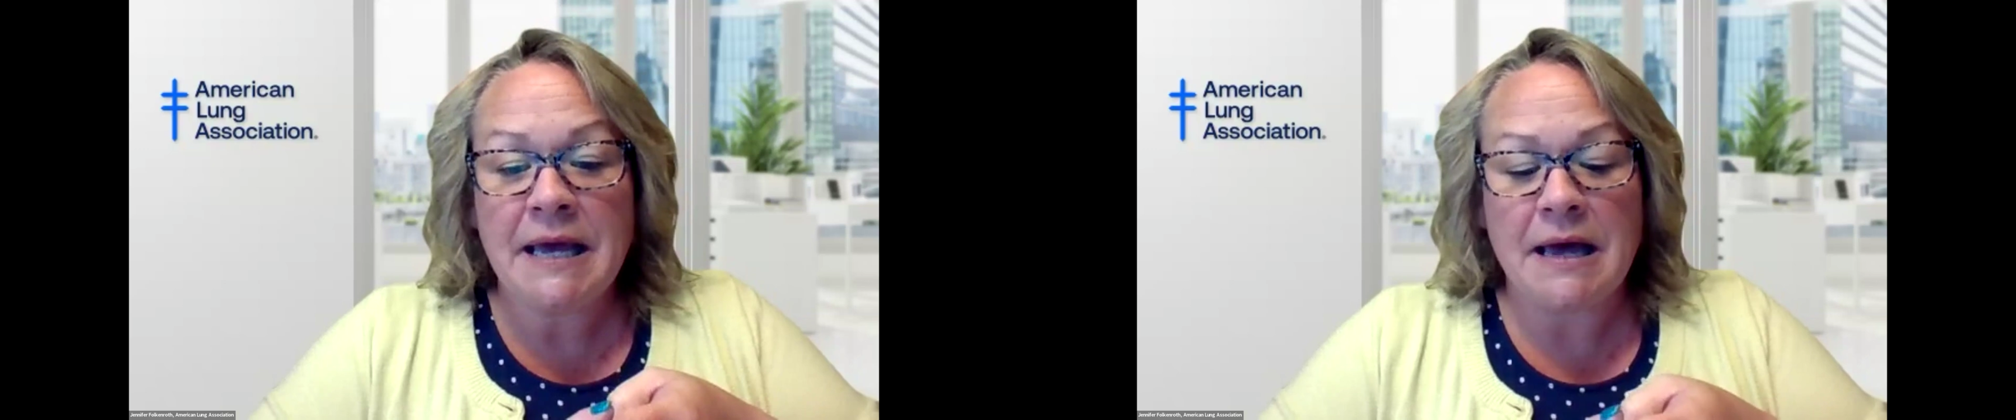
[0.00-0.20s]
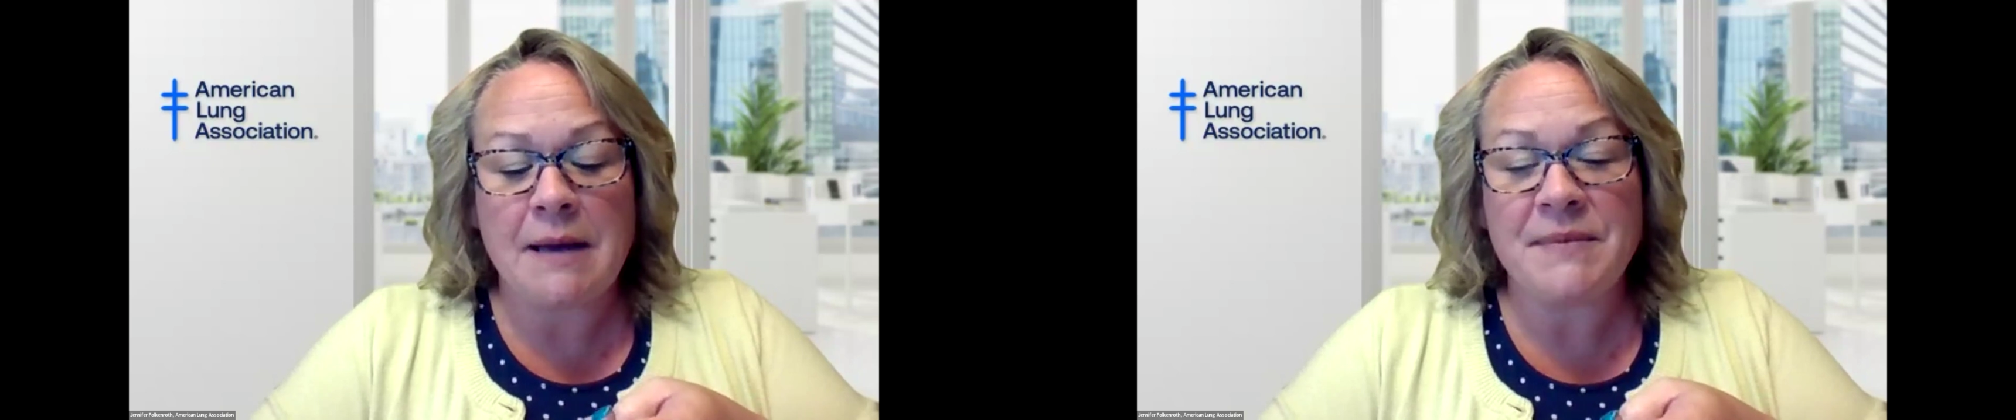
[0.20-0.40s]

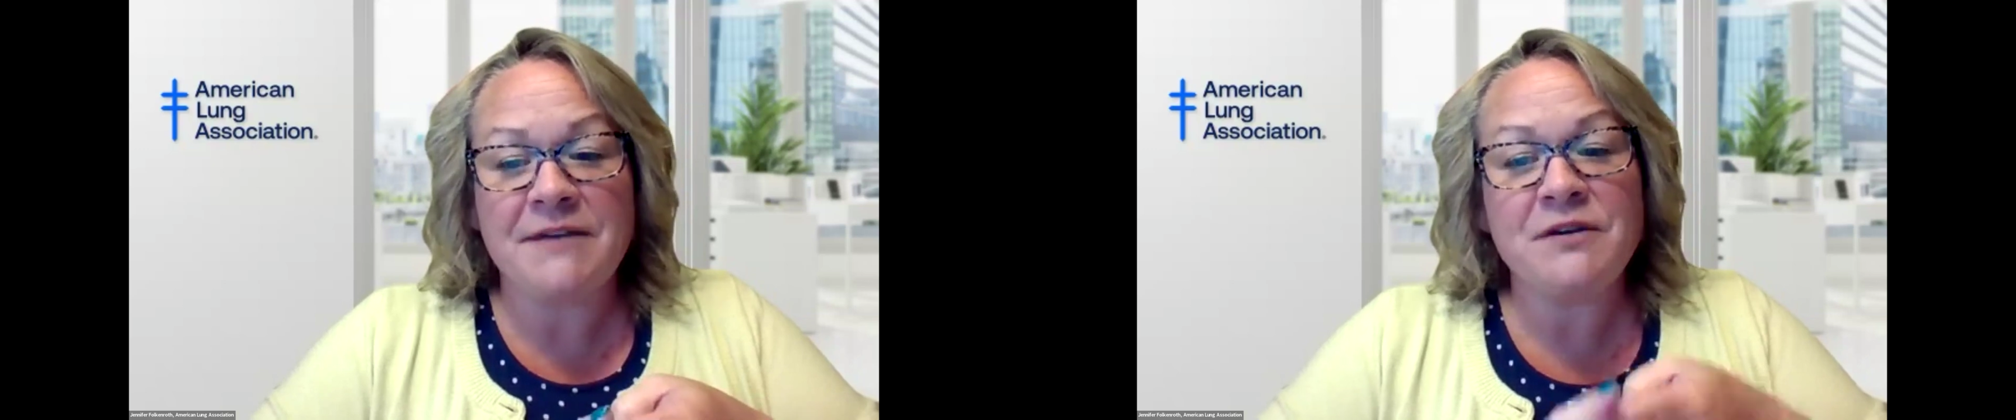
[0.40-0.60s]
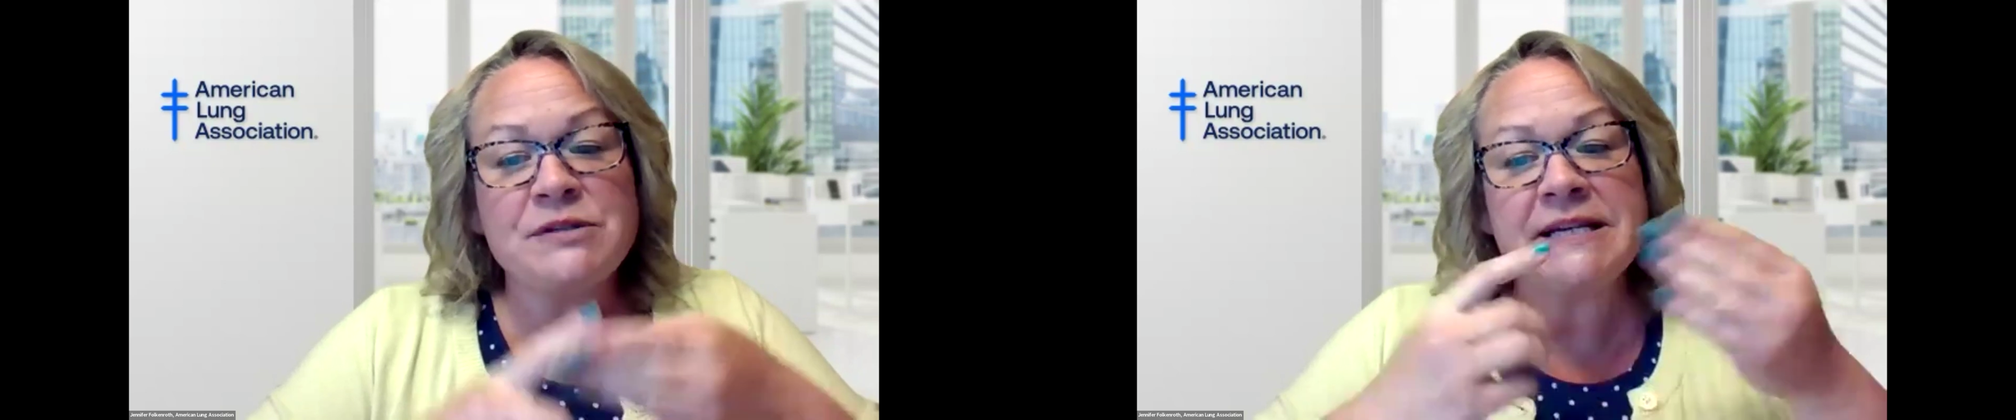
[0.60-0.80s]

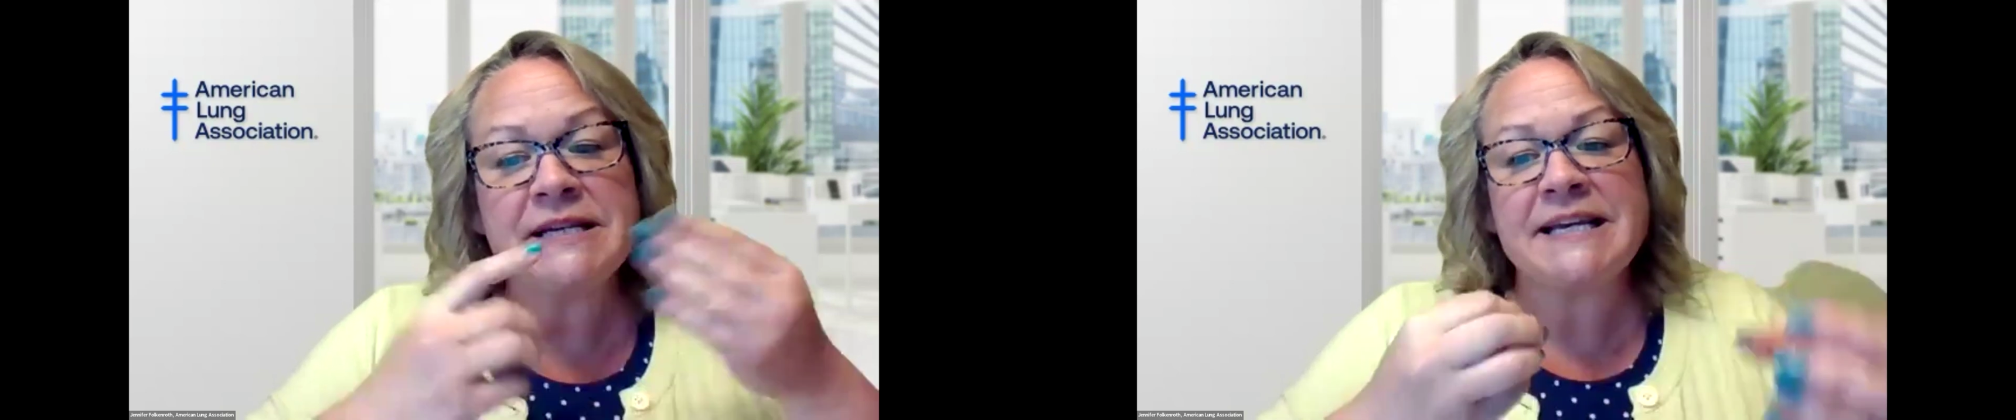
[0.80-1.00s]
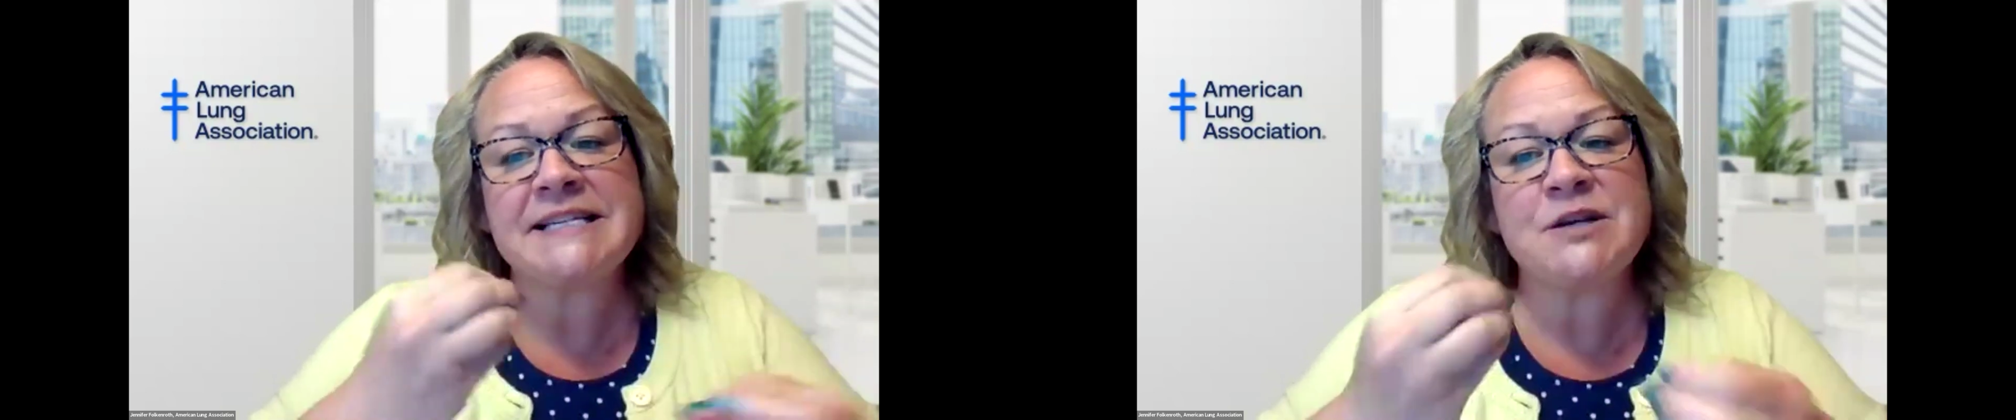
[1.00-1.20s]
If using
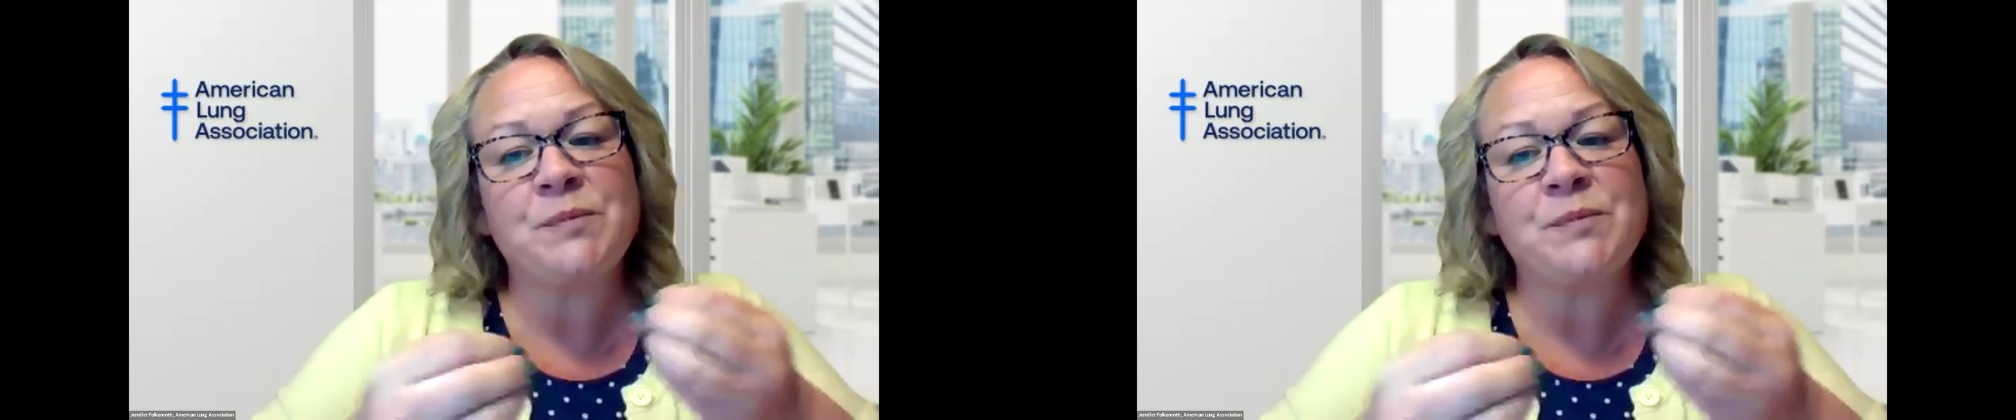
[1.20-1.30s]
nicotine